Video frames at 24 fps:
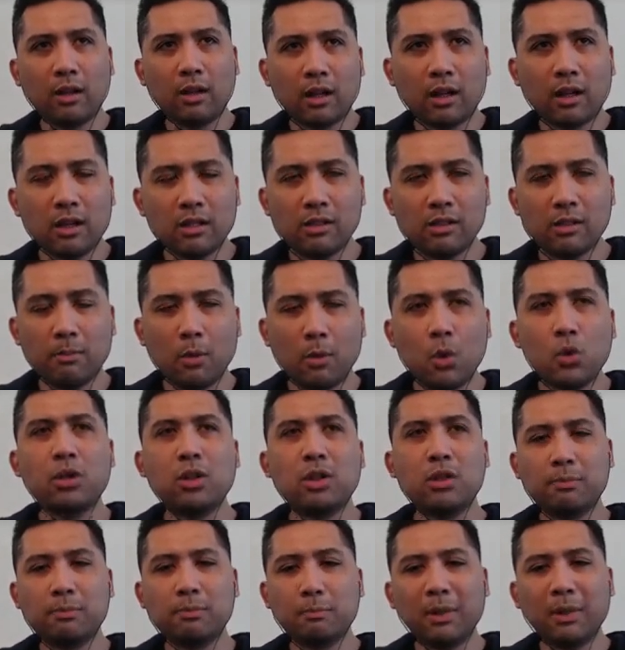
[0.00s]
his
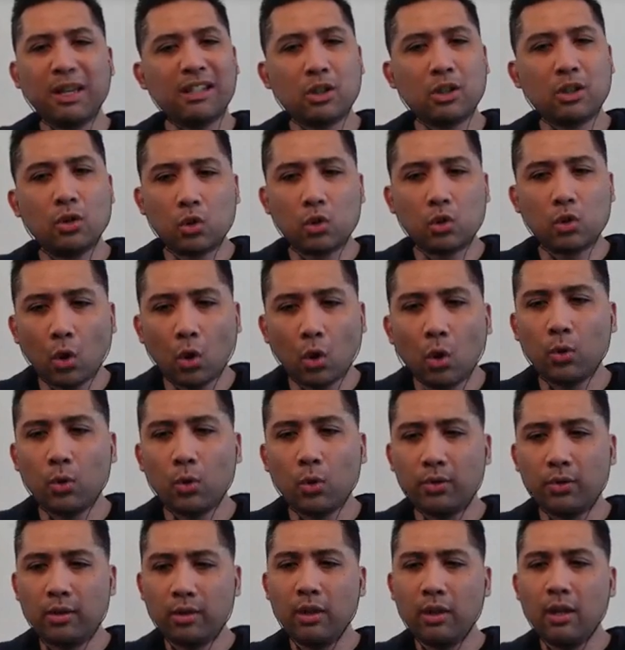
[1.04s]
emotions, but it's controlled,